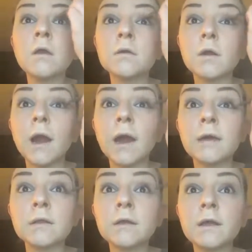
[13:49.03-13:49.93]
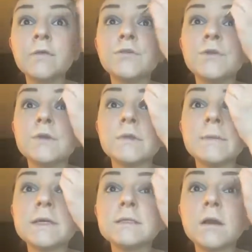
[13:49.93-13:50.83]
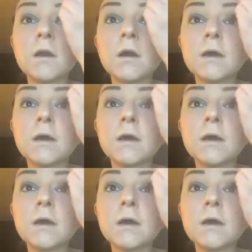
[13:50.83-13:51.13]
your eyelid after you do the mascara,